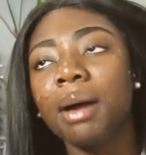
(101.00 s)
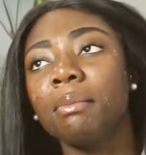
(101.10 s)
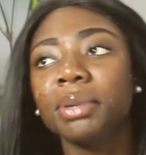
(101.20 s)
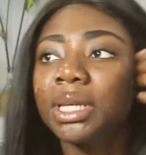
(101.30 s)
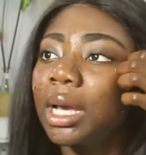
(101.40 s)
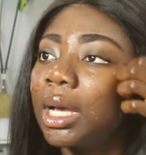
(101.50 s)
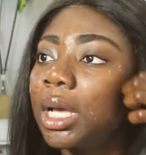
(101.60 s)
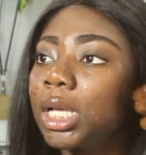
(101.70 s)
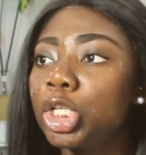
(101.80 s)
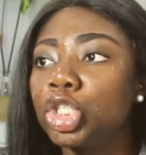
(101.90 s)

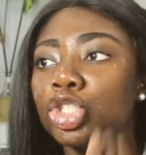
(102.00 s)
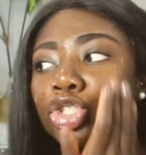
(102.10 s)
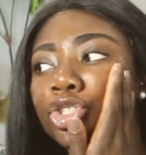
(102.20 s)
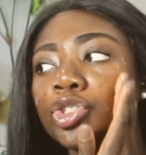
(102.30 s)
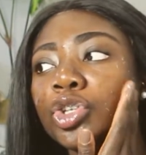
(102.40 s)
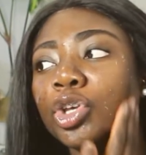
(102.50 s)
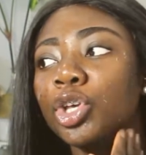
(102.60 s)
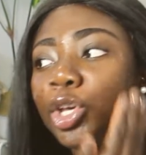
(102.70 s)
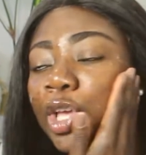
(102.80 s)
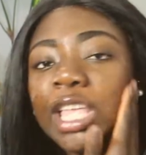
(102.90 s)
because
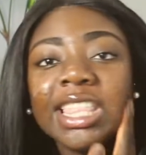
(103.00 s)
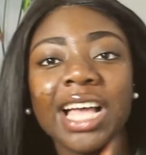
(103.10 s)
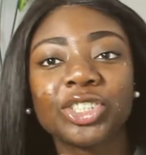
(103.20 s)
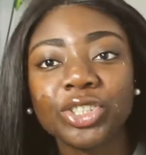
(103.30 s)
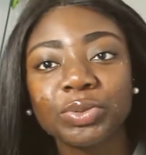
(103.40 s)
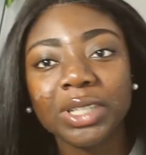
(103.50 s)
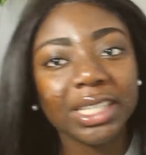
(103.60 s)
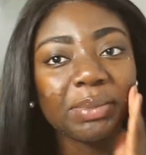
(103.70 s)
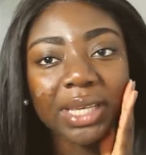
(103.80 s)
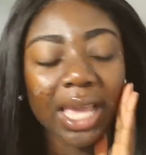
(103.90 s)
that's just
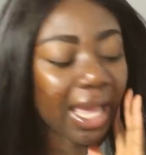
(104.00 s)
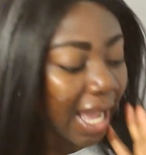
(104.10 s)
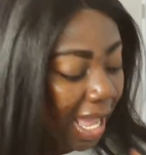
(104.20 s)
really be it.